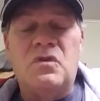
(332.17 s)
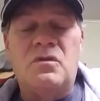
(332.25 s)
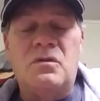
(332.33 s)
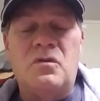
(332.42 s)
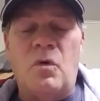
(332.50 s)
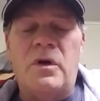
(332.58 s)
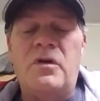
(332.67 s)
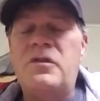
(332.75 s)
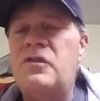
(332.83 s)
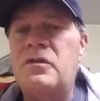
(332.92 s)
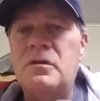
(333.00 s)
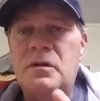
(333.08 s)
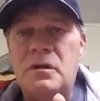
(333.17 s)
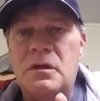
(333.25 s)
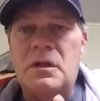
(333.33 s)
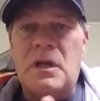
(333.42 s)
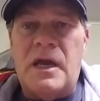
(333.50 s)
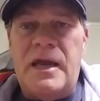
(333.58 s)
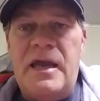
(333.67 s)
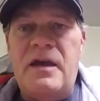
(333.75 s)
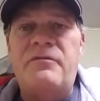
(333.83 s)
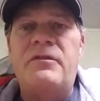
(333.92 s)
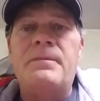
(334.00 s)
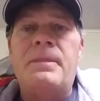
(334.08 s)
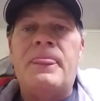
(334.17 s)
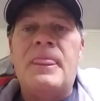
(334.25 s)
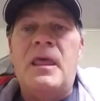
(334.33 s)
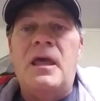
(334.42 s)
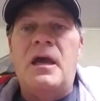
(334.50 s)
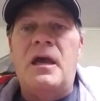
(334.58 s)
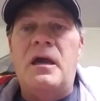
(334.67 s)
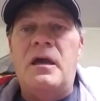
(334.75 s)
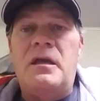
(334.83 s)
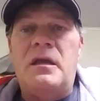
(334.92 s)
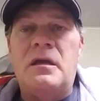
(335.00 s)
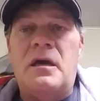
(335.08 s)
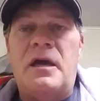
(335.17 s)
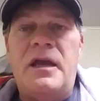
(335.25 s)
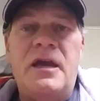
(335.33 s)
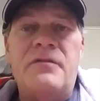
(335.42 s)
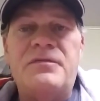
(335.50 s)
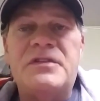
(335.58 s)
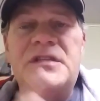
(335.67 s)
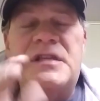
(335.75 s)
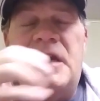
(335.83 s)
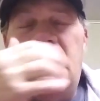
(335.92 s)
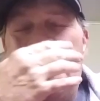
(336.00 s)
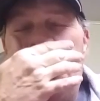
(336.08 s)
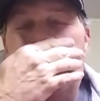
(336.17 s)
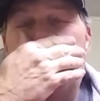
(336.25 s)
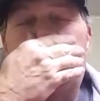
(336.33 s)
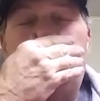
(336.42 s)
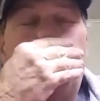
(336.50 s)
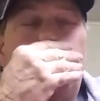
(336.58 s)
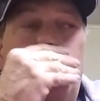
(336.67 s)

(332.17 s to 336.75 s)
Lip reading: Doyle's I have a set here.